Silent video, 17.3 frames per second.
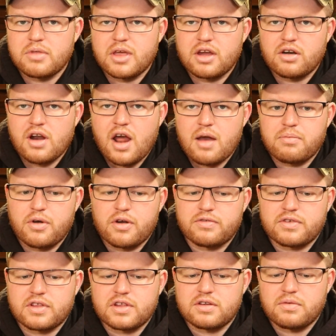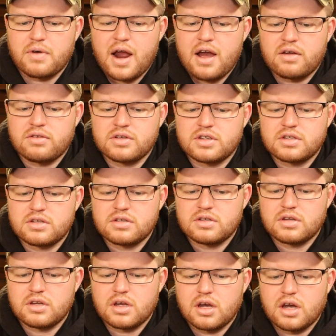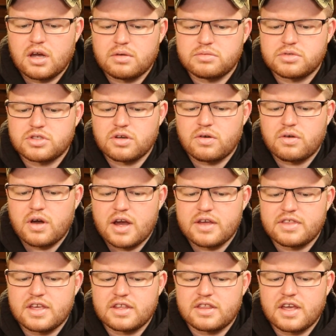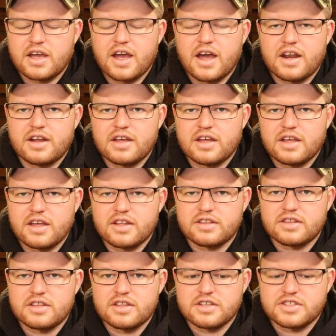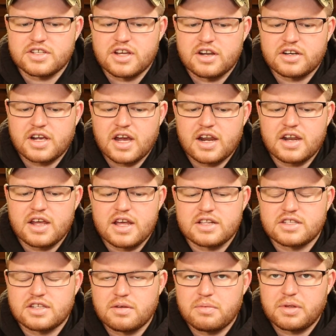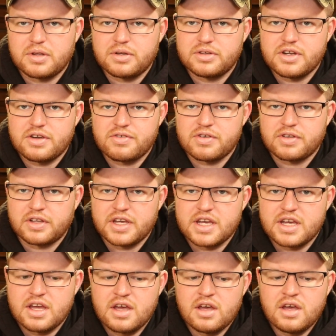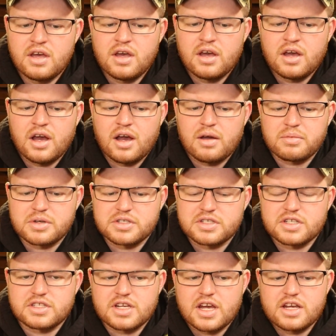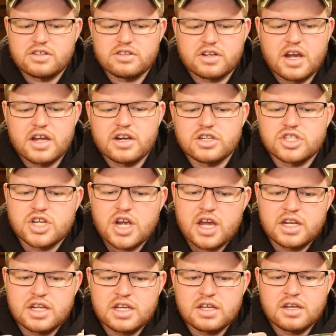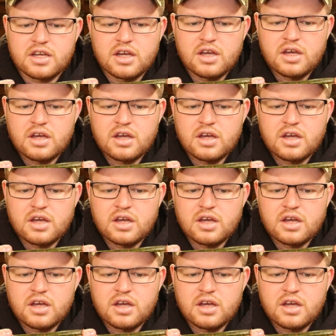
They are not perfectly round. So I think they kind of hit, the sun kind of hits them a little differently because the sides are kind of shiny.